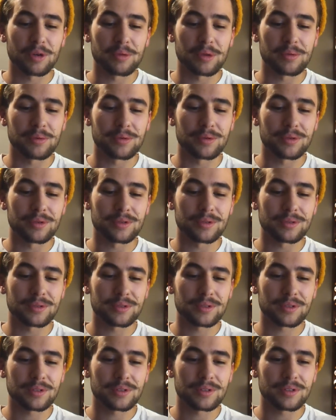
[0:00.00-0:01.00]
people
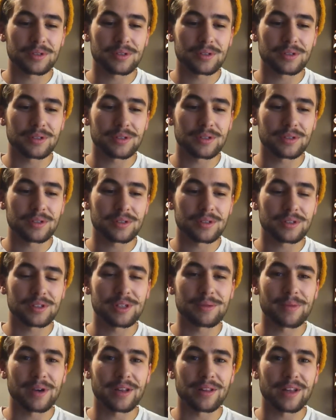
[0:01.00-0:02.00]

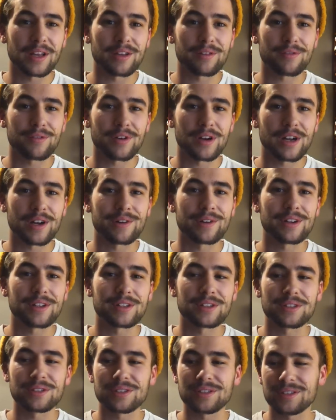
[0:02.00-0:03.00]
see my life for how it
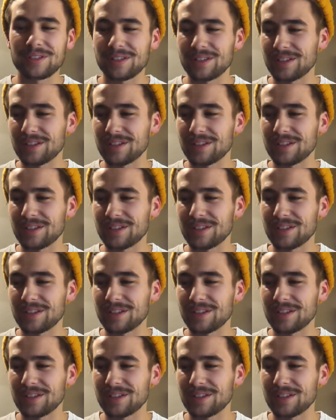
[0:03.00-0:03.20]
is.